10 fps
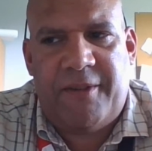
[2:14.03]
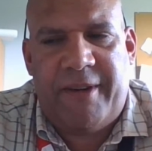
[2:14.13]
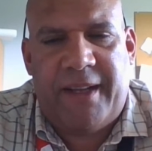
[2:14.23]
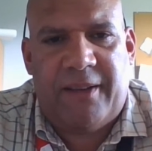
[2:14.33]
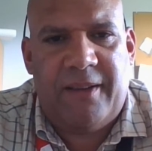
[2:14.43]

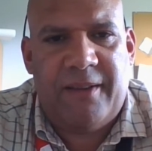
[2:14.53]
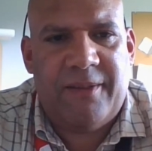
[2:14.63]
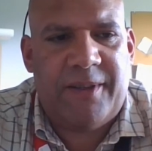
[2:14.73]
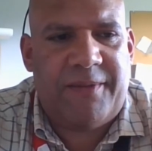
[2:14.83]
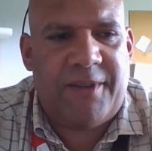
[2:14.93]
ill,
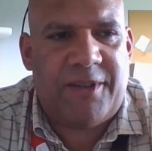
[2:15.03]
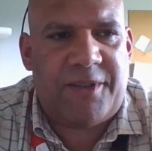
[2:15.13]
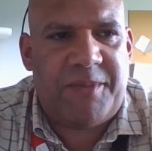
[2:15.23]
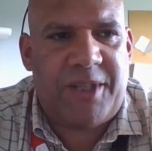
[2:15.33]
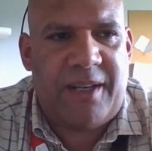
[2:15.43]
or you've got
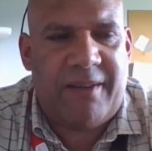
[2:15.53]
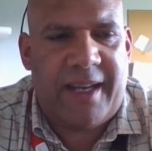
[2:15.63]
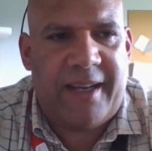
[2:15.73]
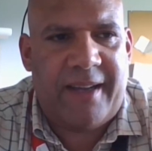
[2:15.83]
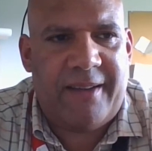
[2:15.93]
some
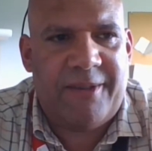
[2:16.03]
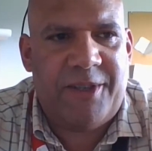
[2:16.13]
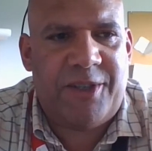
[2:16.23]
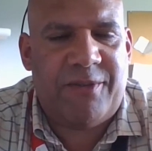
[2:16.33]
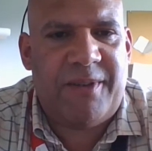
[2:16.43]
childcare, or
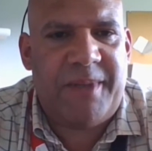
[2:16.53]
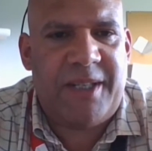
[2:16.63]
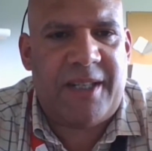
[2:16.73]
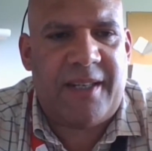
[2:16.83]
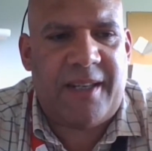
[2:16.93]
your children have been
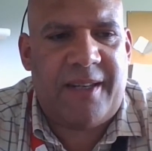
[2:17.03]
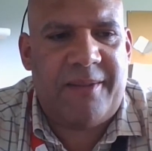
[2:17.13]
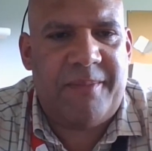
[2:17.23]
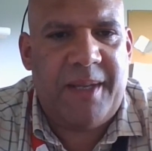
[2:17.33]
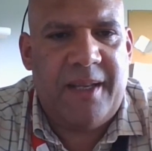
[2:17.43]
sent
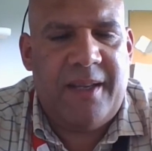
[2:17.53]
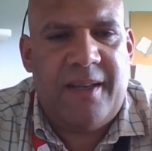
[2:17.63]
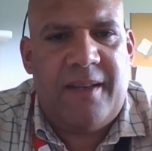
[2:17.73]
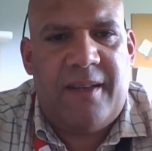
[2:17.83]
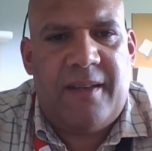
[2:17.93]
home,
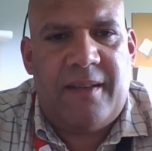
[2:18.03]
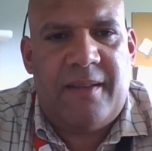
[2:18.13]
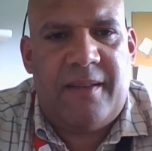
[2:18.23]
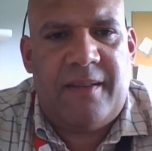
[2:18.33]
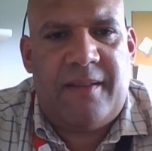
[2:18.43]

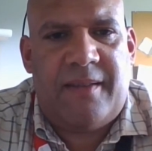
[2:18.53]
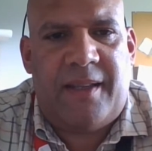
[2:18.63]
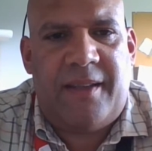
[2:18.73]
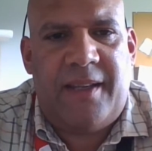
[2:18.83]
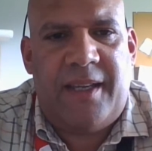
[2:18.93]

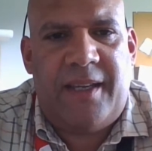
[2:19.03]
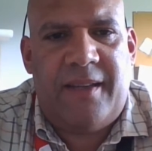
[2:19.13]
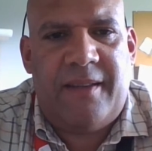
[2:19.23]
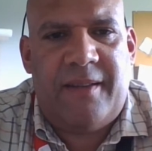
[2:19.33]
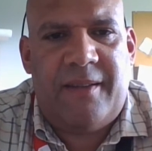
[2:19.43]
then
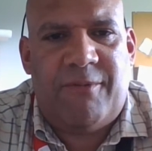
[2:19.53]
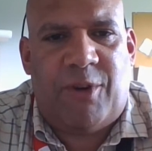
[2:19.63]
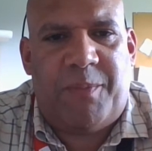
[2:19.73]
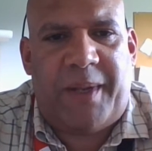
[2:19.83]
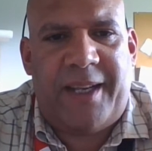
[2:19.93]
the
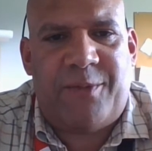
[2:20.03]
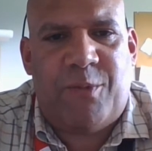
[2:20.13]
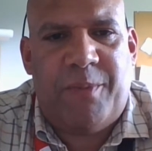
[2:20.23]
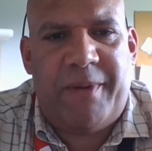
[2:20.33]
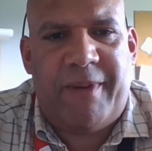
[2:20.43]
role plays
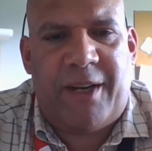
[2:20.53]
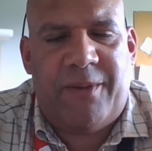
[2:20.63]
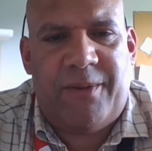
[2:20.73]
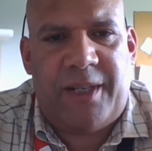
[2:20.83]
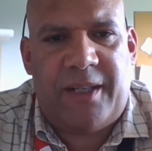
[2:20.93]
will be
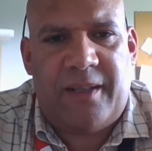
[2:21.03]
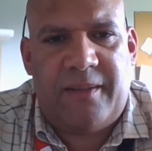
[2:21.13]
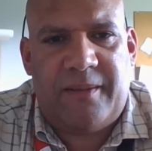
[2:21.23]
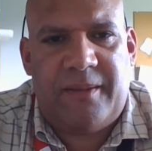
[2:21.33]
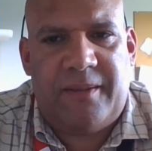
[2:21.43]
recorded.
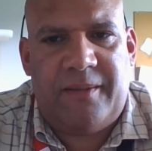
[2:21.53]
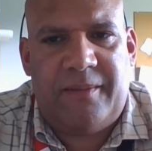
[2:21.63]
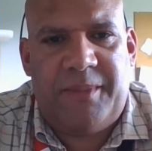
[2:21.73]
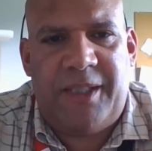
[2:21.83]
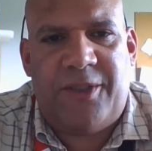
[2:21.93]

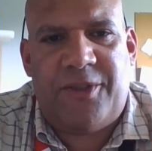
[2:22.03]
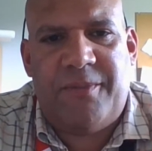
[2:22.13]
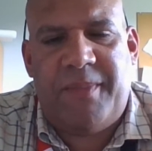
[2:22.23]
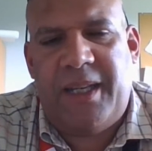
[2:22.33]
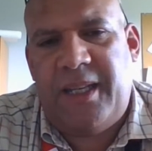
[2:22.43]
But it
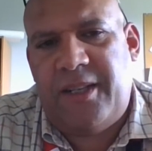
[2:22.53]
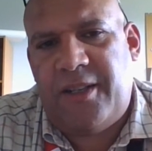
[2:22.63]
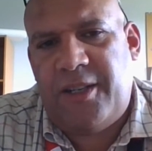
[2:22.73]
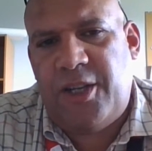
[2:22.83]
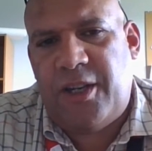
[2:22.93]
doesn't mean
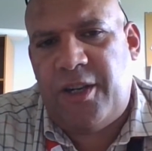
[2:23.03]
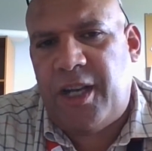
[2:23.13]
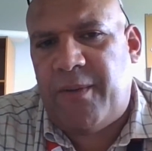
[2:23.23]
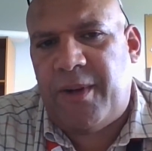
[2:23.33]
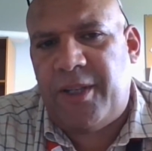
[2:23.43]
that you can
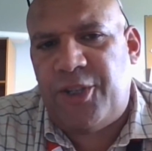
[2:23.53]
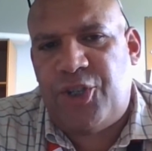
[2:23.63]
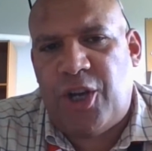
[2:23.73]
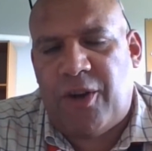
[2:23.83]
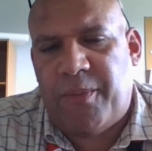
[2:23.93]
go on a
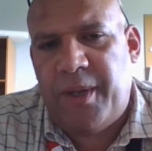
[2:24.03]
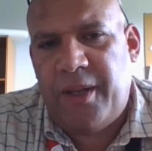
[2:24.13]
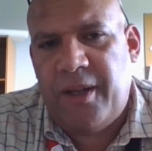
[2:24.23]
job